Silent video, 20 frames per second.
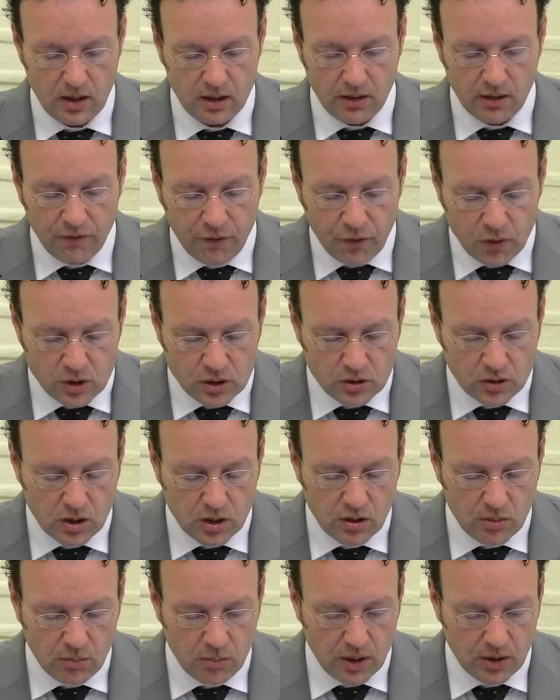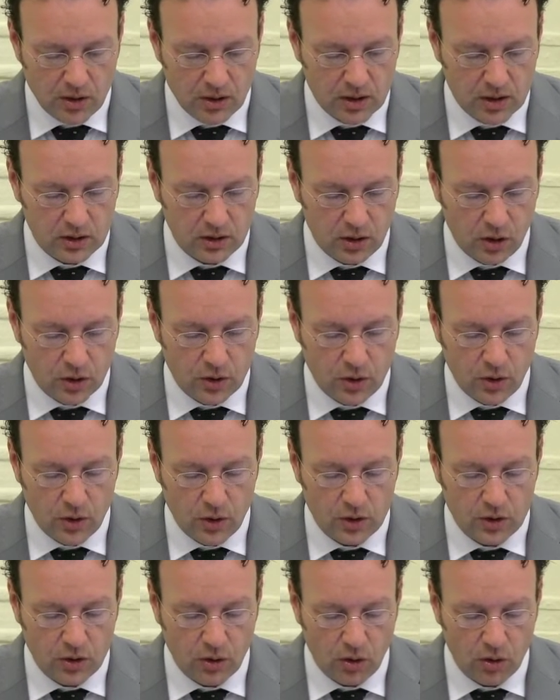The first miracle
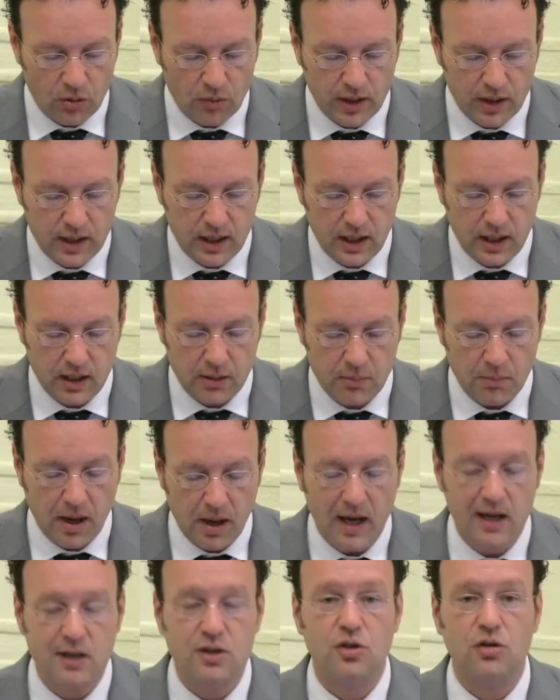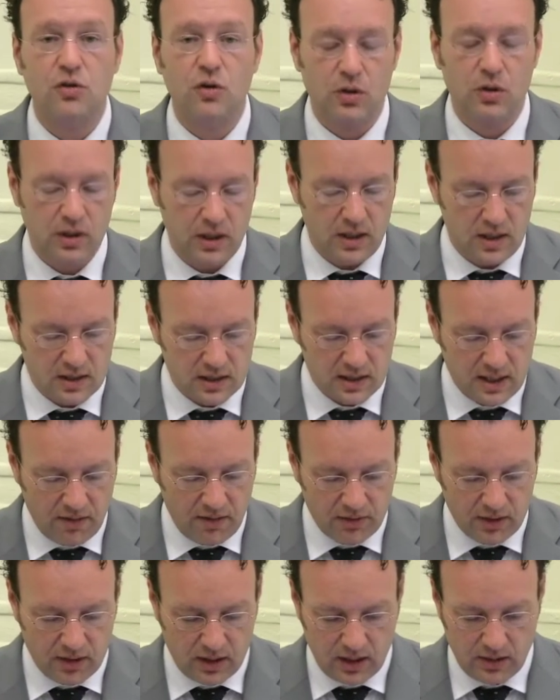occurred already in March
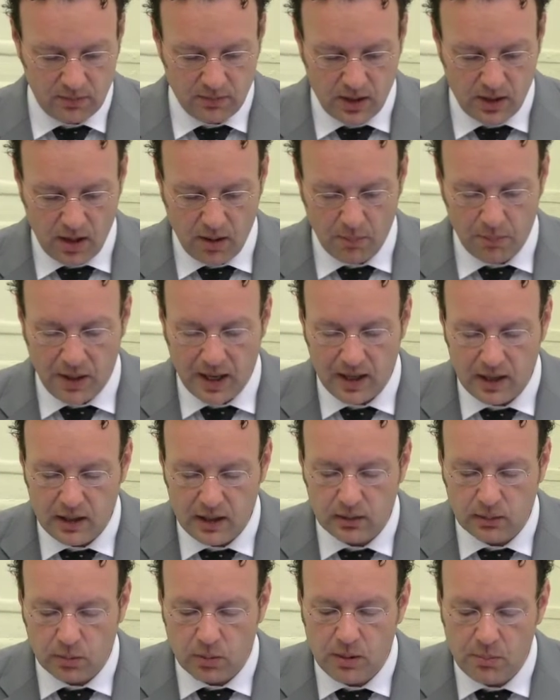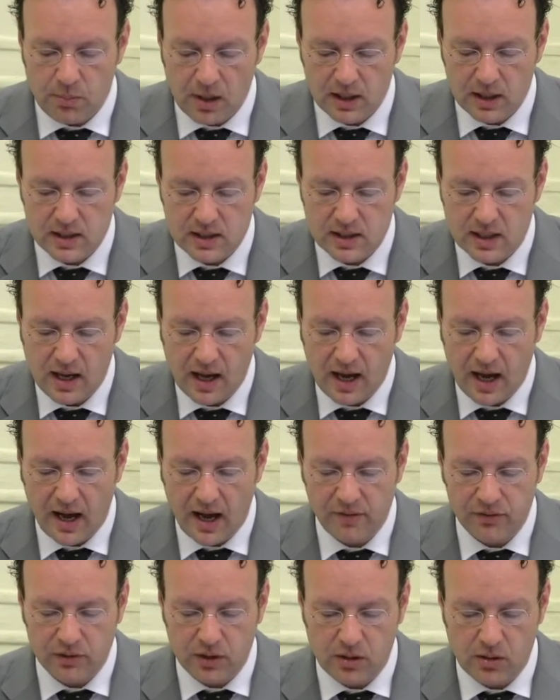1370, barely three months
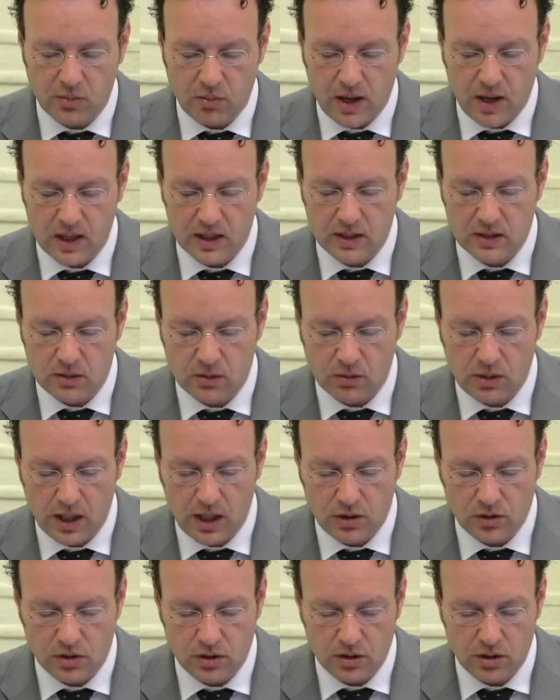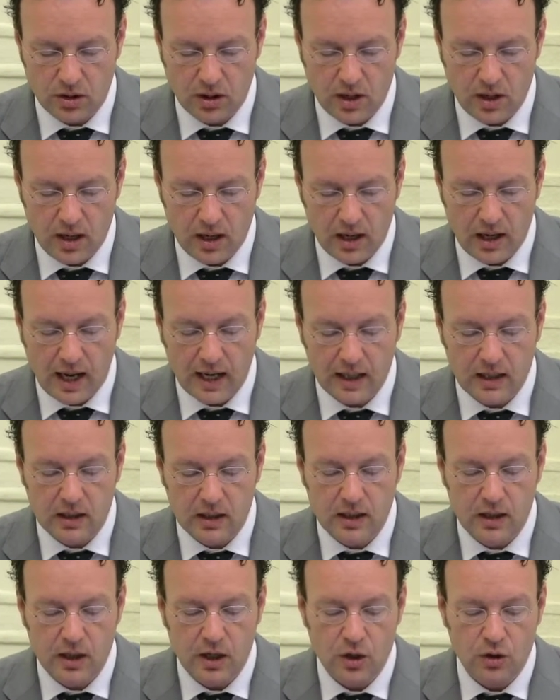after the relic's donation,
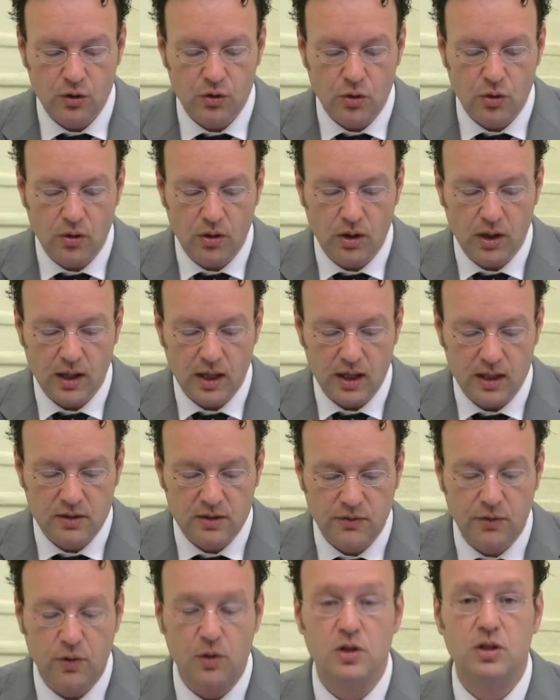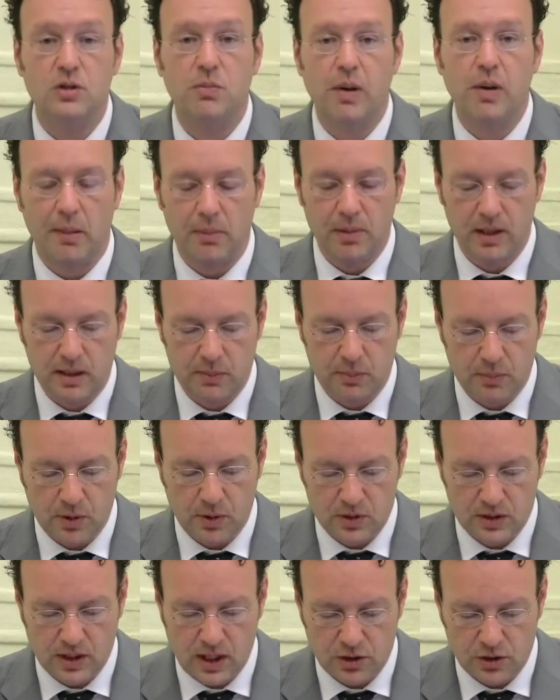likely during its first public
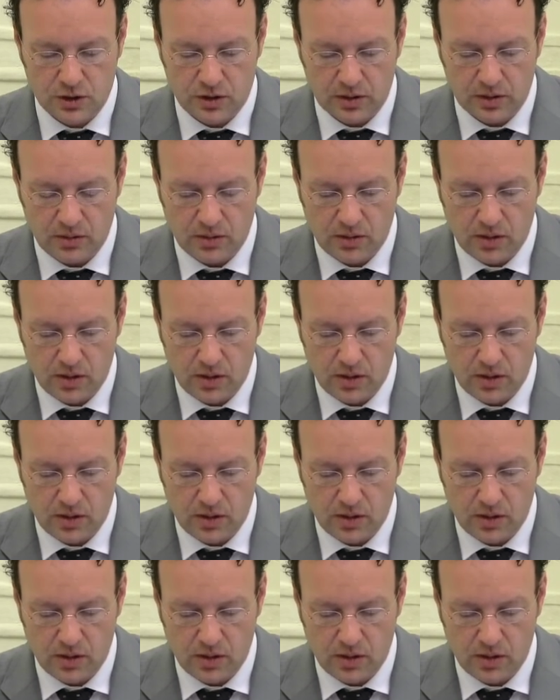procession.